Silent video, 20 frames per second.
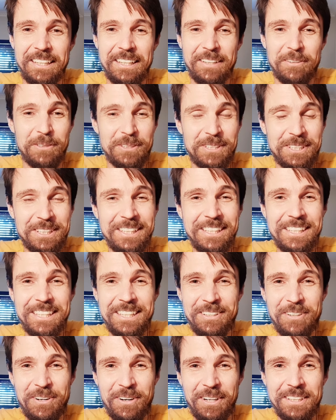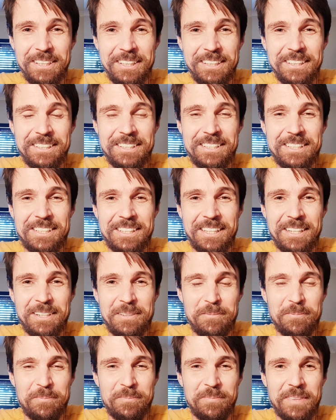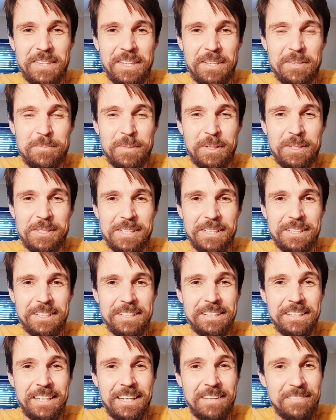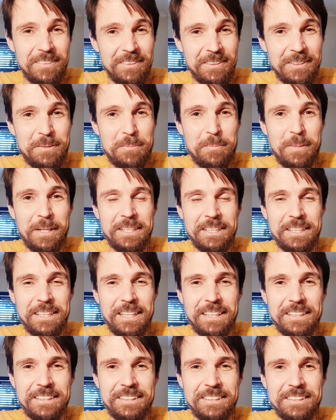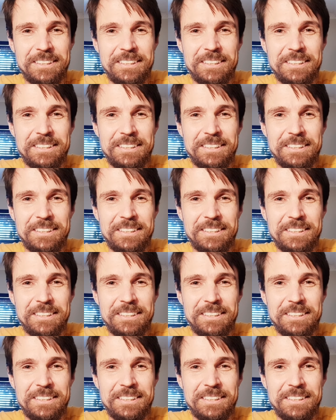fortunately, no, I didn't. Because I didn't have a lot of money, and